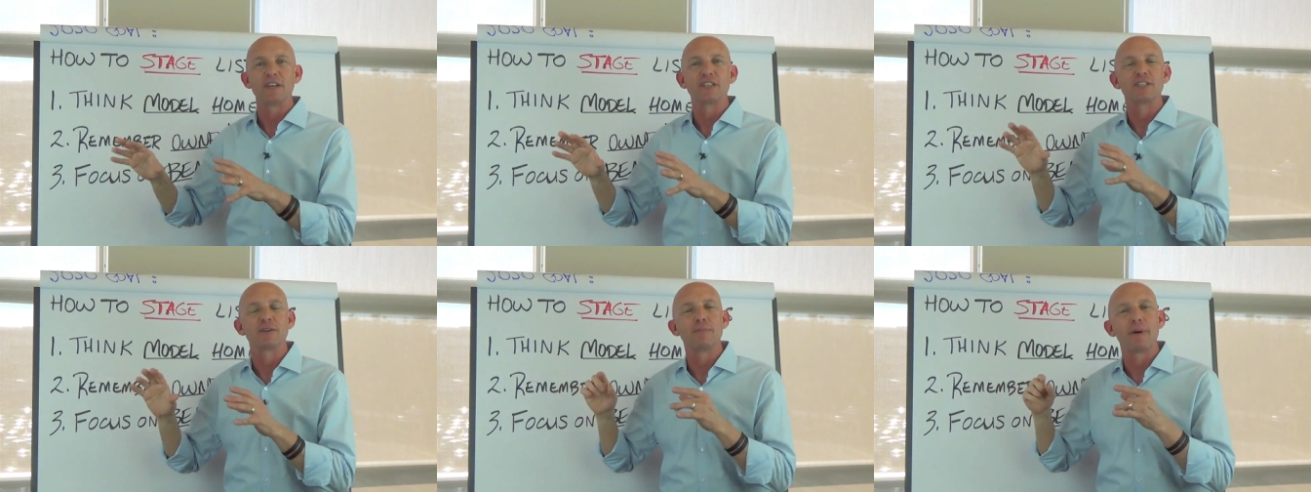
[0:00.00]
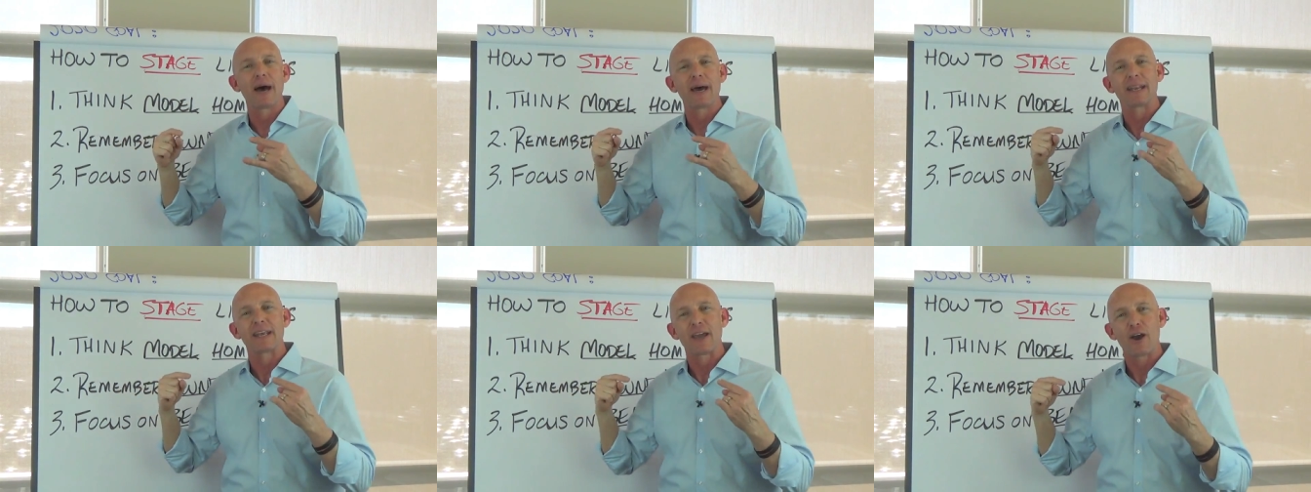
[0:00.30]
It's
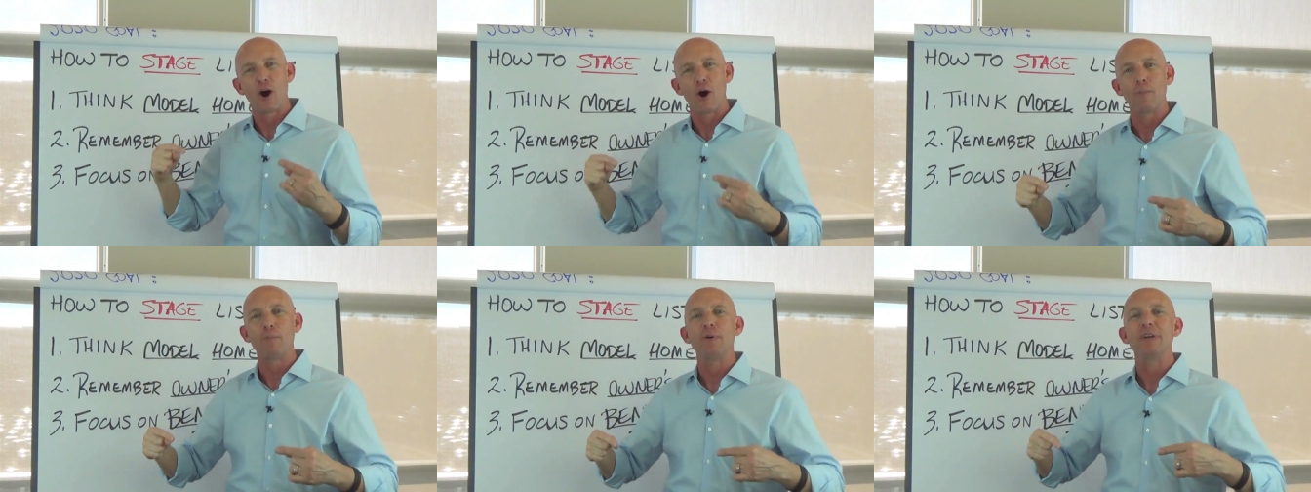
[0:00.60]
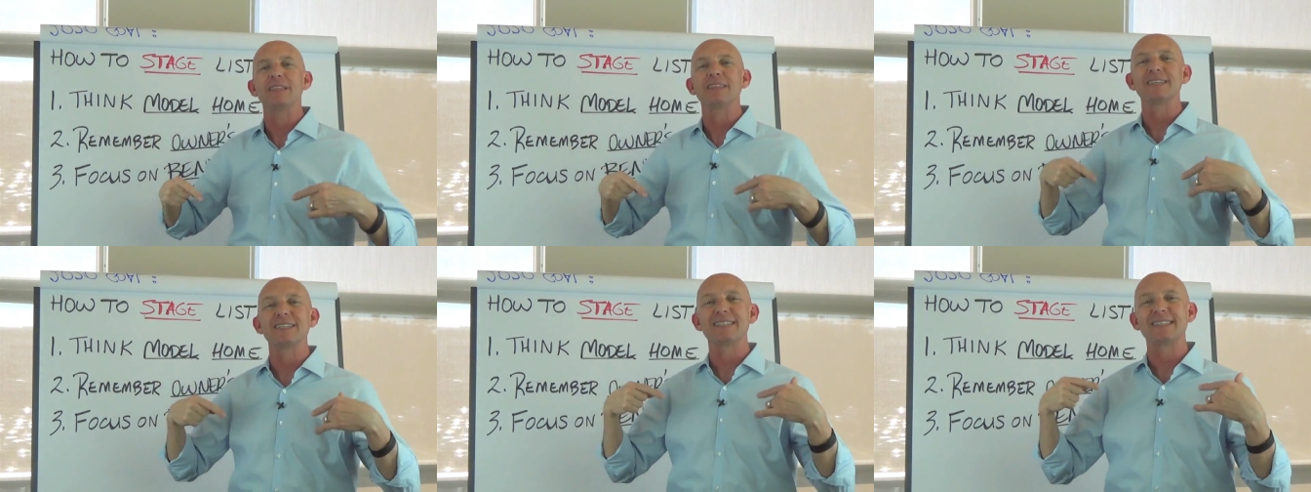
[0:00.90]
about
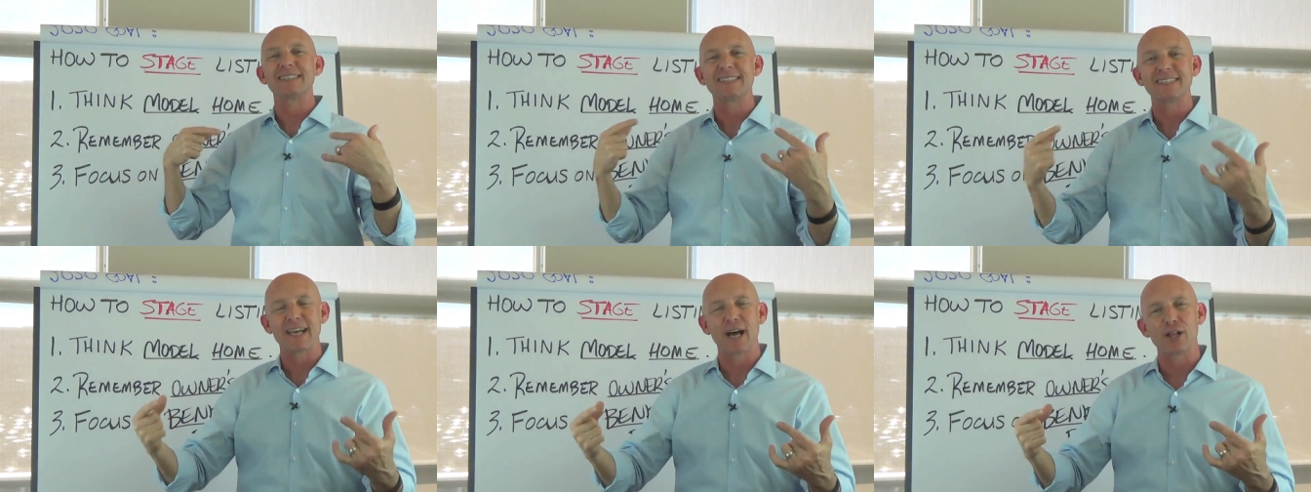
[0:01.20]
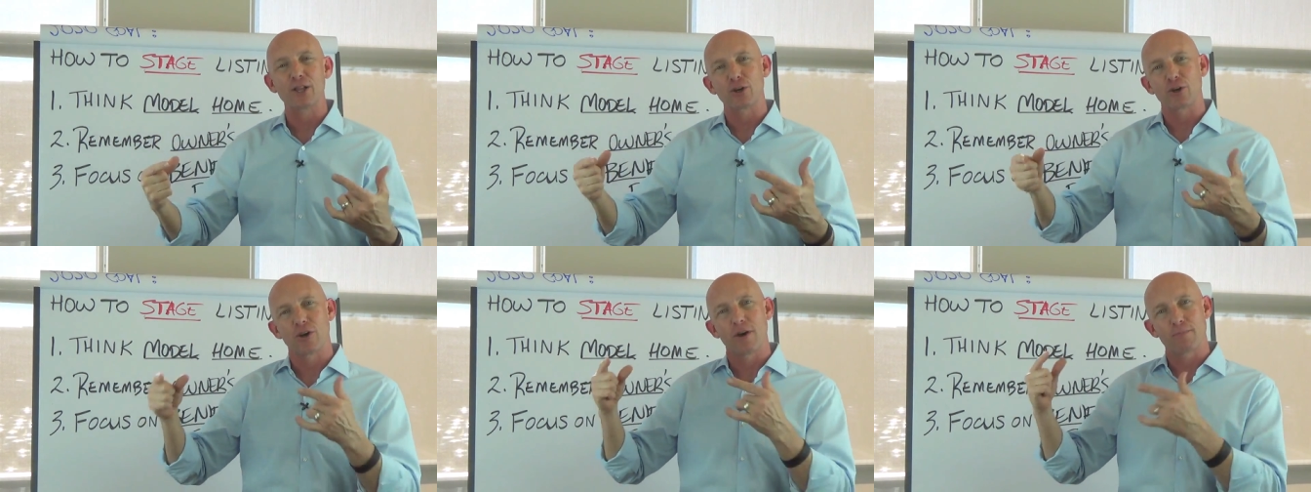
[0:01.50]
helping the
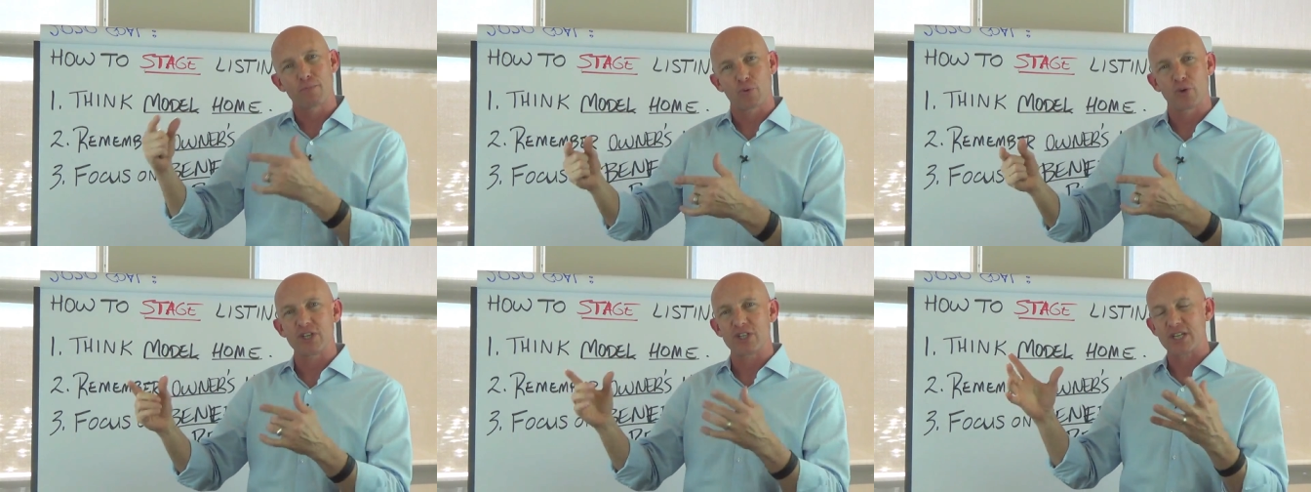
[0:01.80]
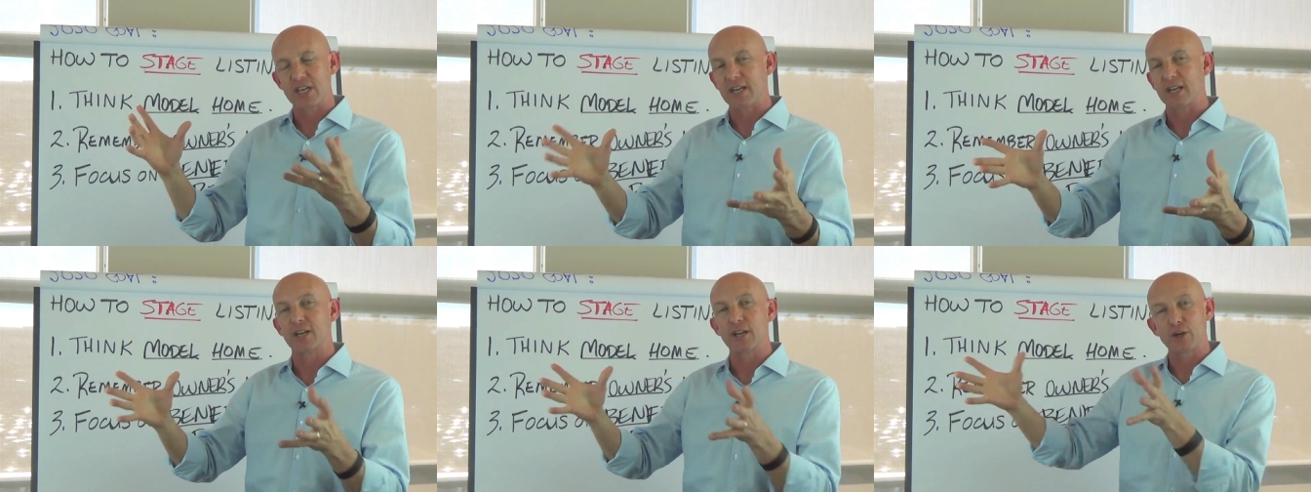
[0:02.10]
seller
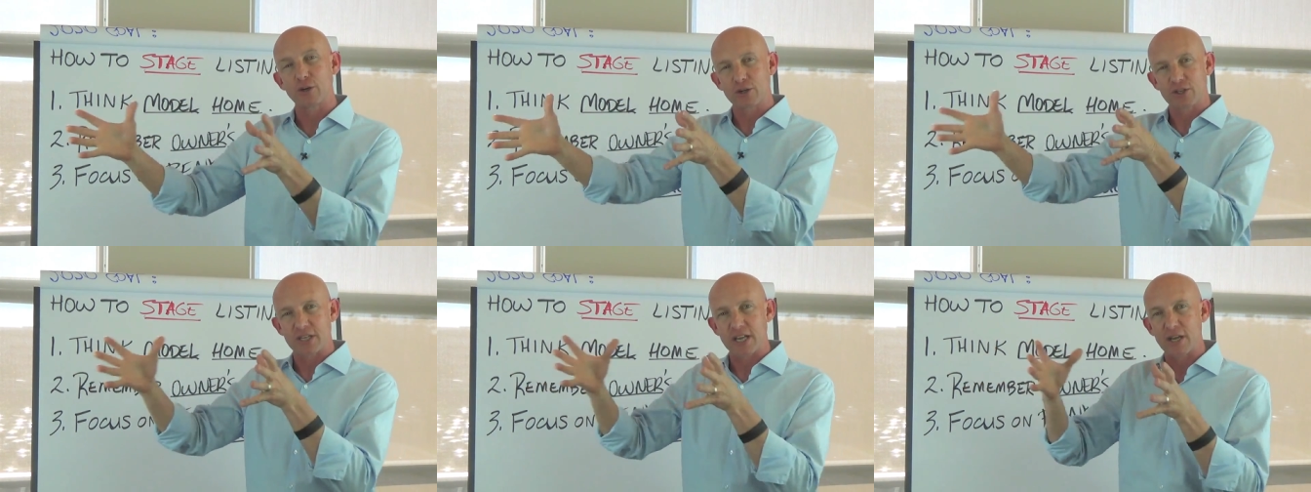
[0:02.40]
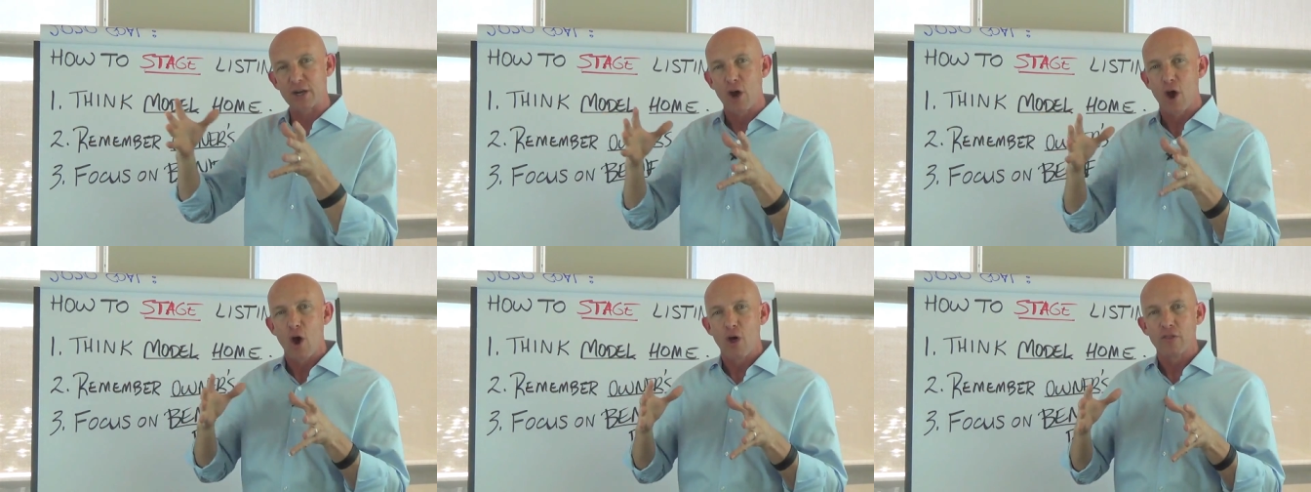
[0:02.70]
appreciate and
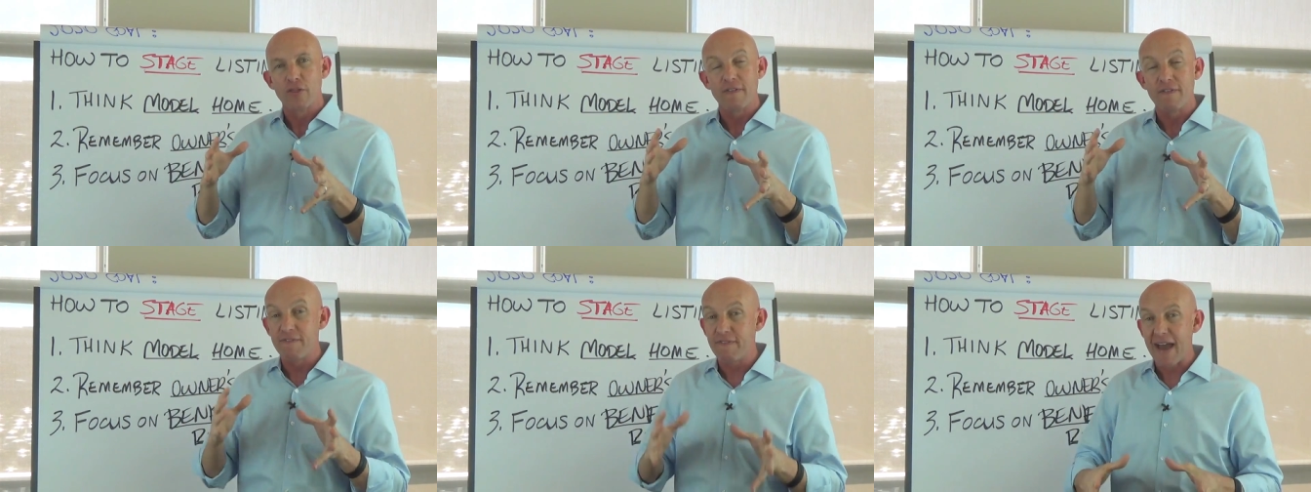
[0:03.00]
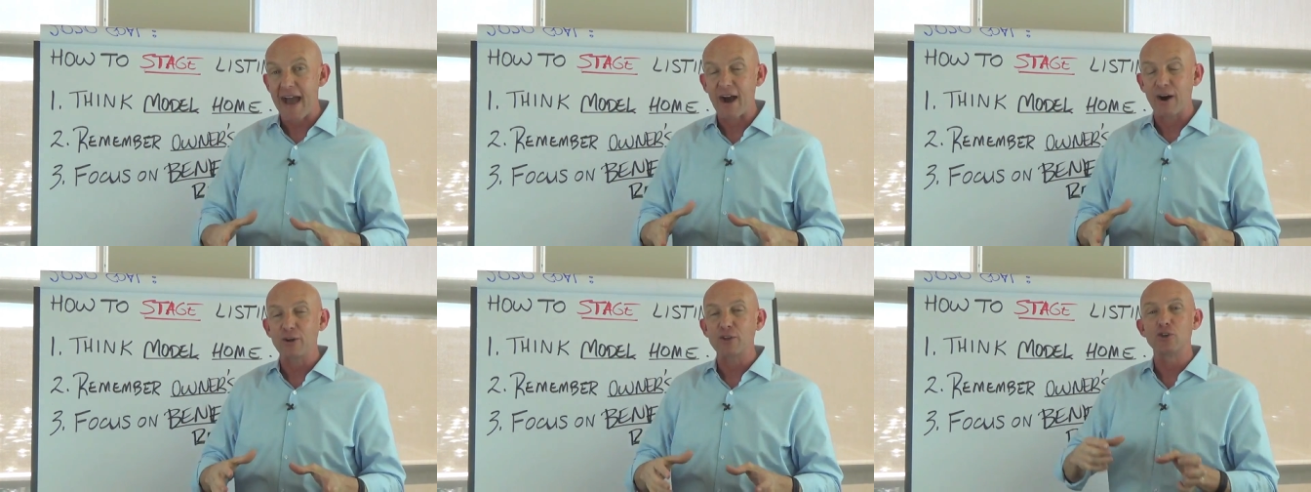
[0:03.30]
understand the
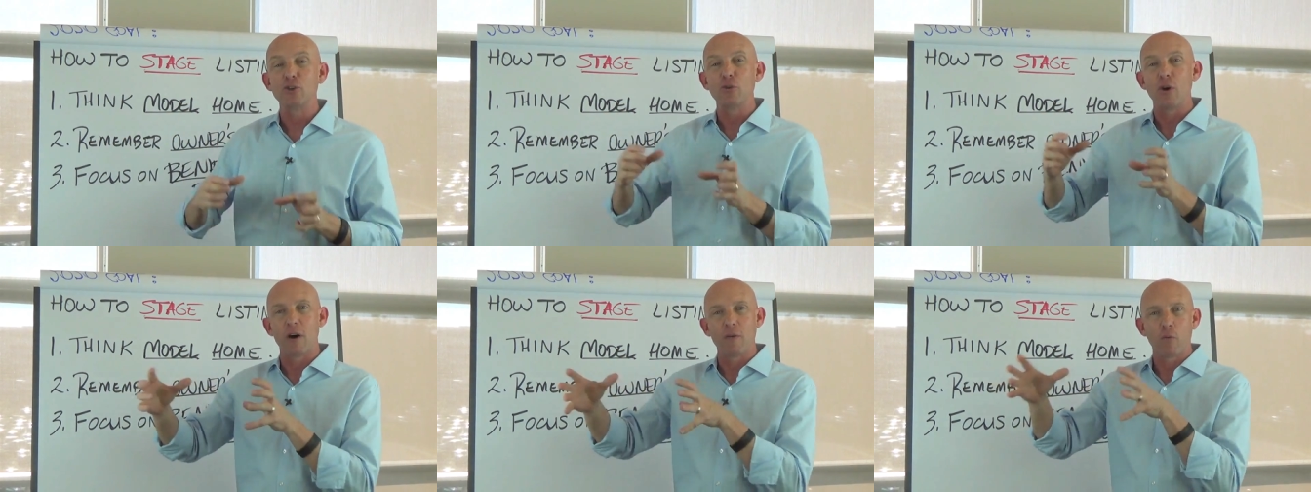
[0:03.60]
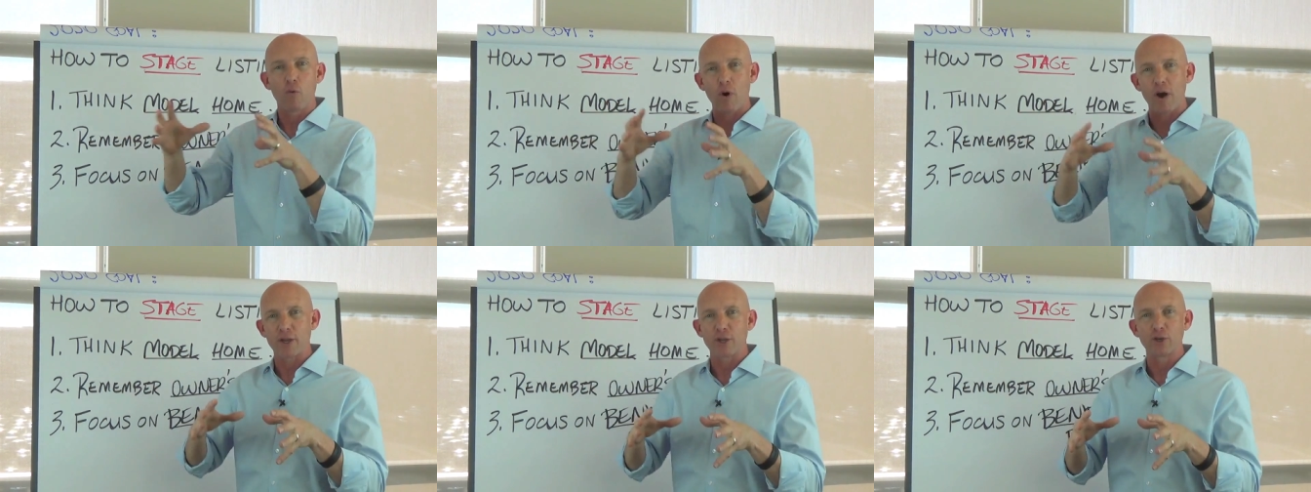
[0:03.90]
value
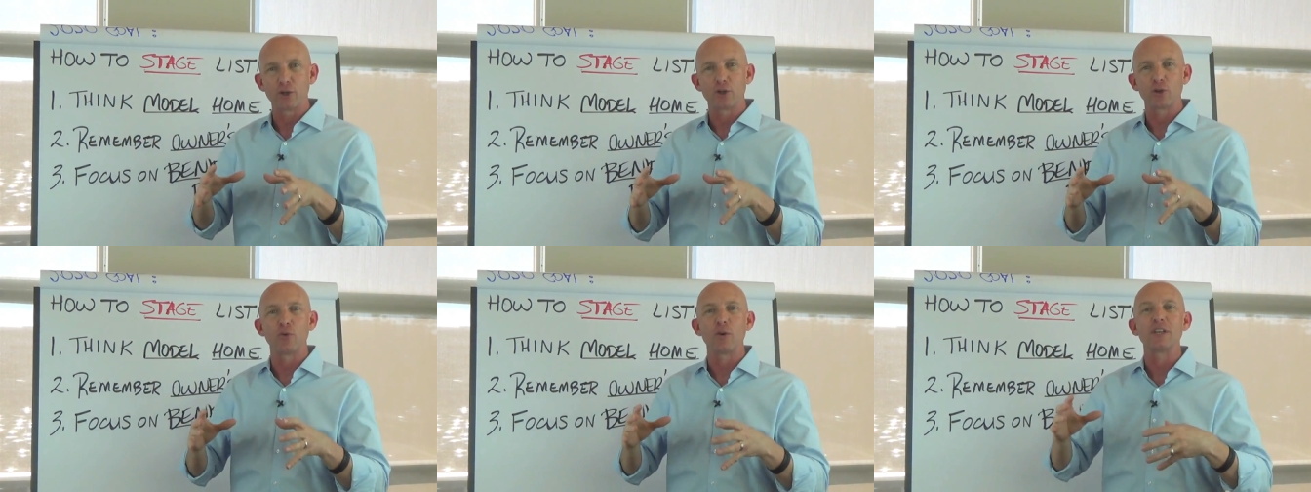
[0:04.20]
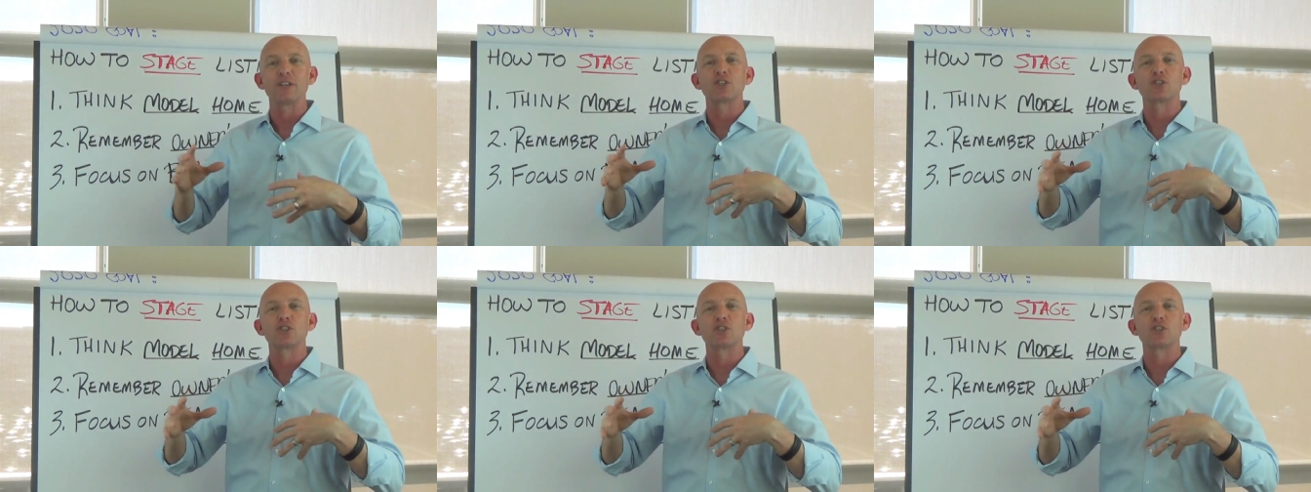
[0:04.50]
of what you're doing,